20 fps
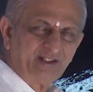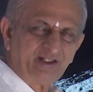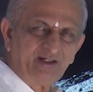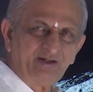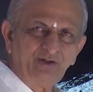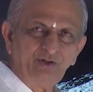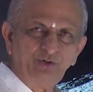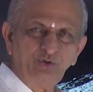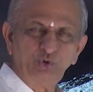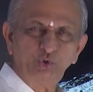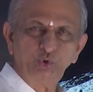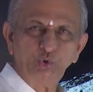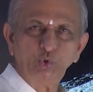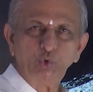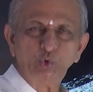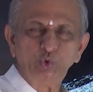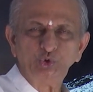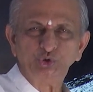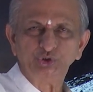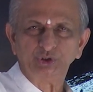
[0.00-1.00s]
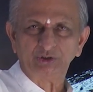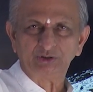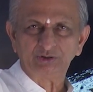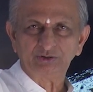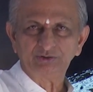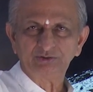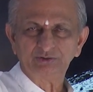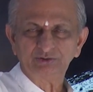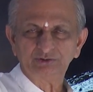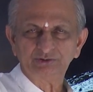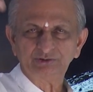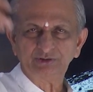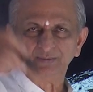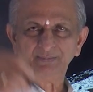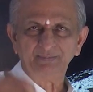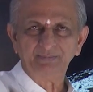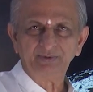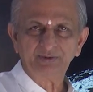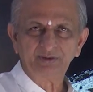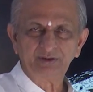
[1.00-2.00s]
are, you know, huge,
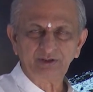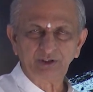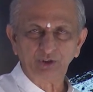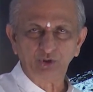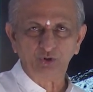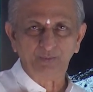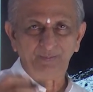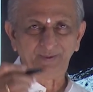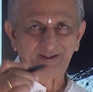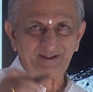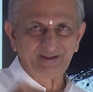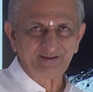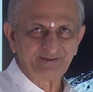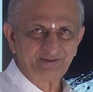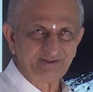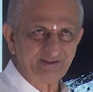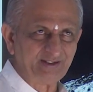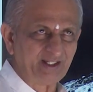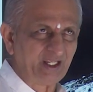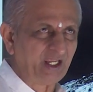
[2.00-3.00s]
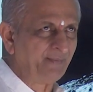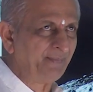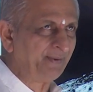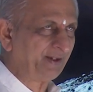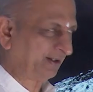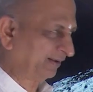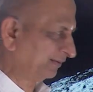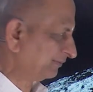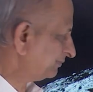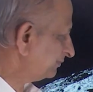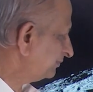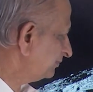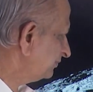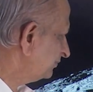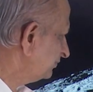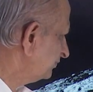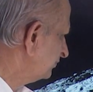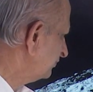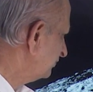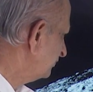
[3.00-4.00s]
some kilometers in diameter.
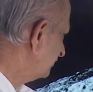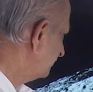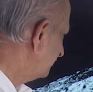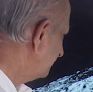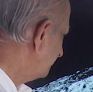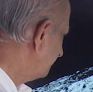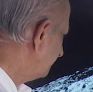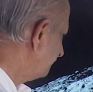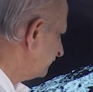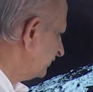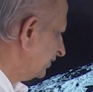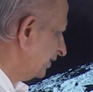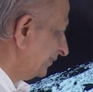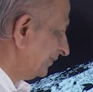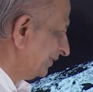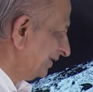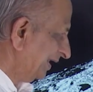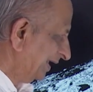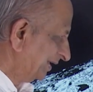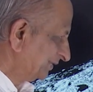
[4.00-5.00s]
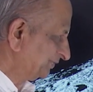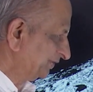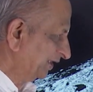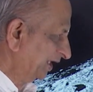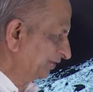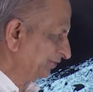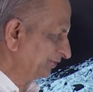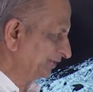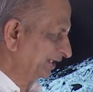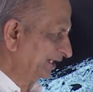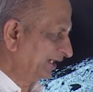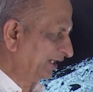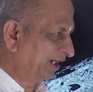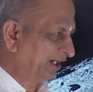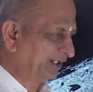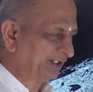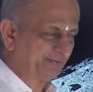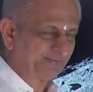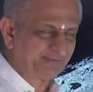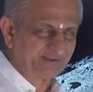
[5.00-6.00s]
Even Earth also there are a
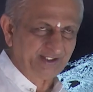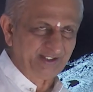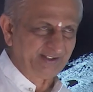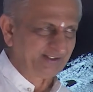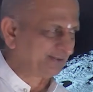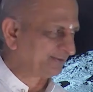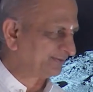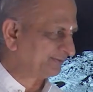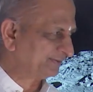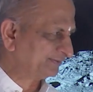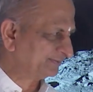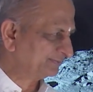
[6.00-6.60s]
lot of craters.